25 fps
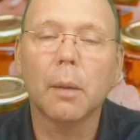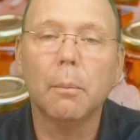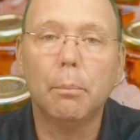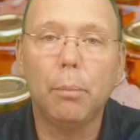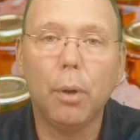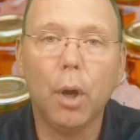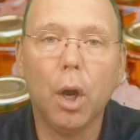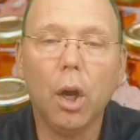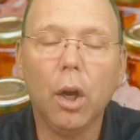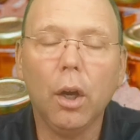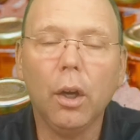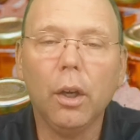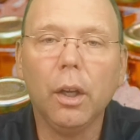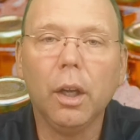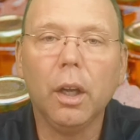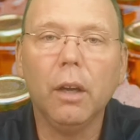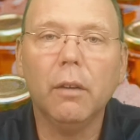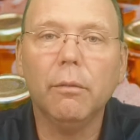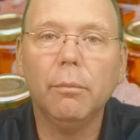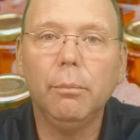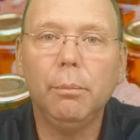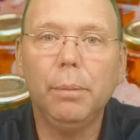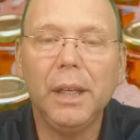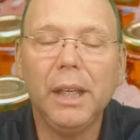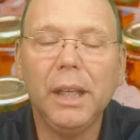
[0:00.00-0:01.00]
Part
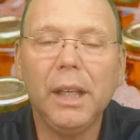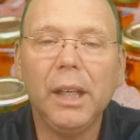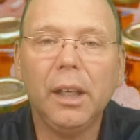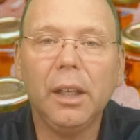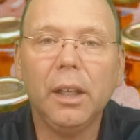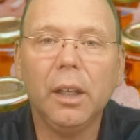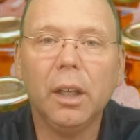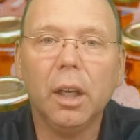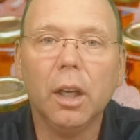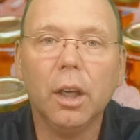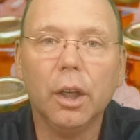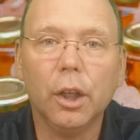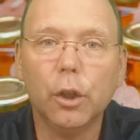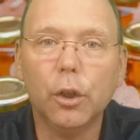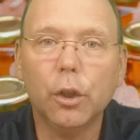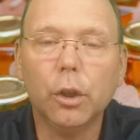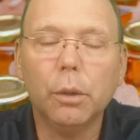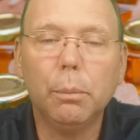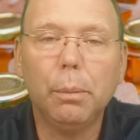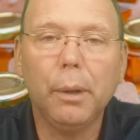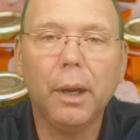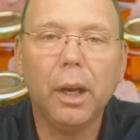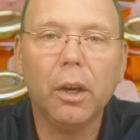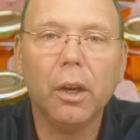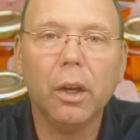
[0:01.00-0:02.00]
of being a
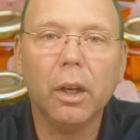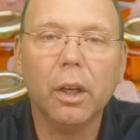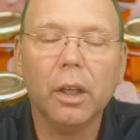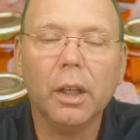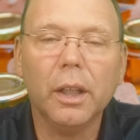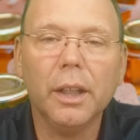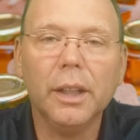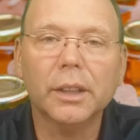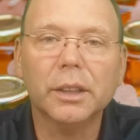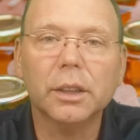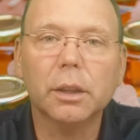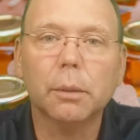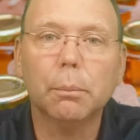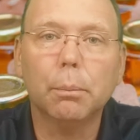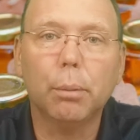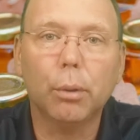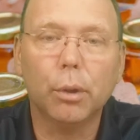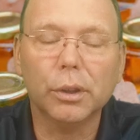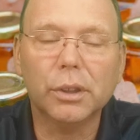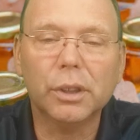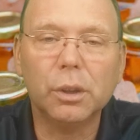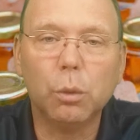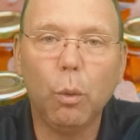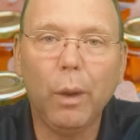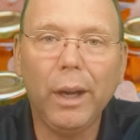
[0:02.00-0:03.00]
good parent is
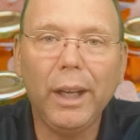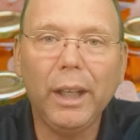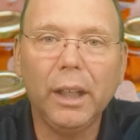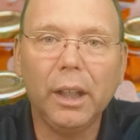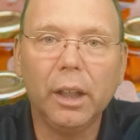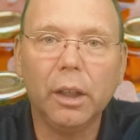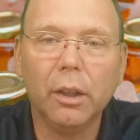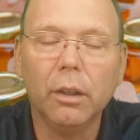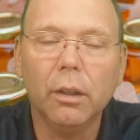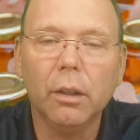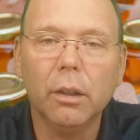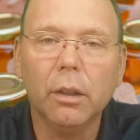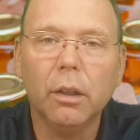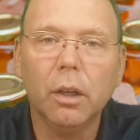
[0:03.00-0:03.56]
persuading